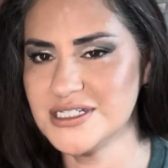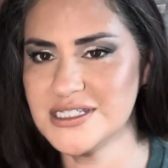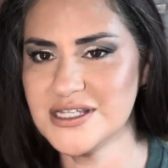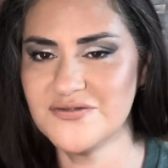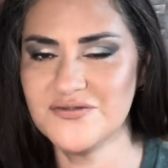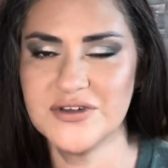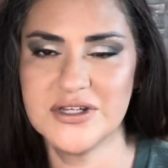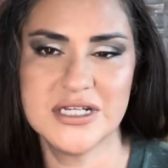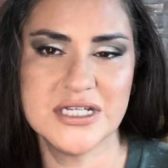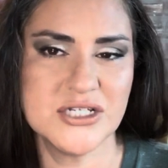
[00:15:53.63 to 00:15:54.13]
the
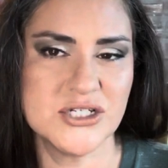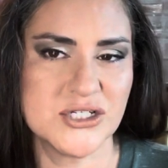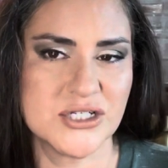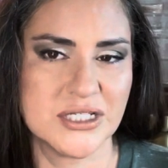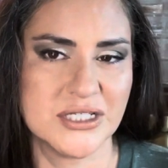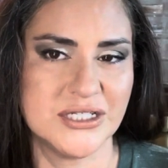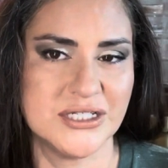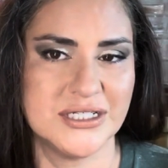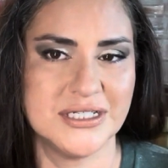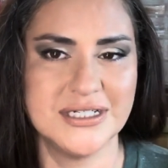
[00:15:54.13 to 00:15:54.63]
finished
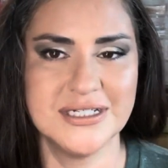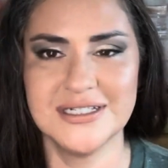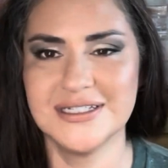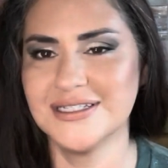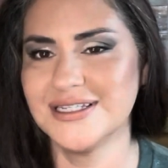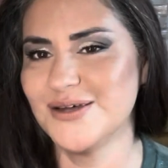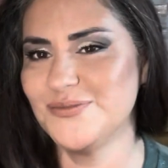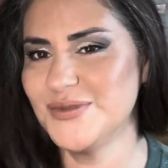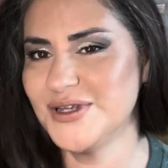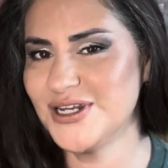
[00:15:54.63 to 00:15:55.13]
look.
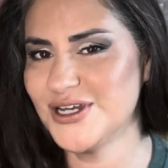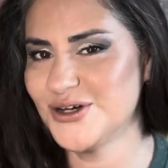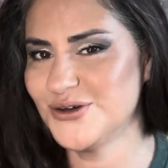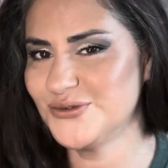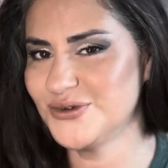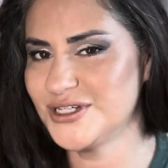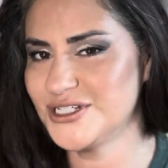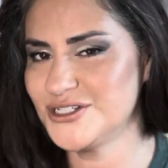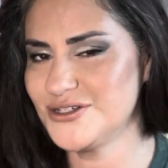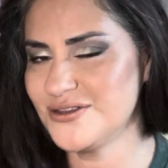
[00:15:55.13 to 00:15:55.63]
Let me know
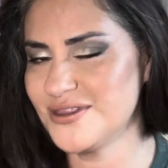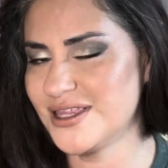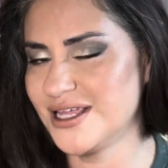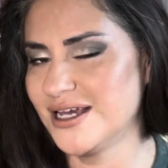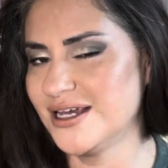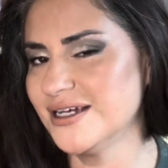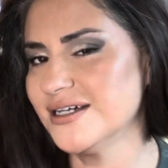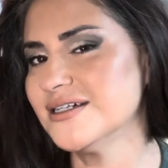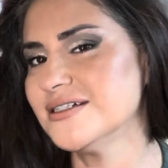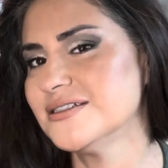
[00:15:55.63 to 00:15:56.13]
what you
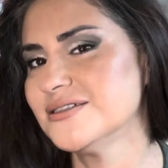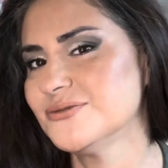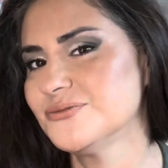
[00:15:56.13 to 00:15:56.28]
think.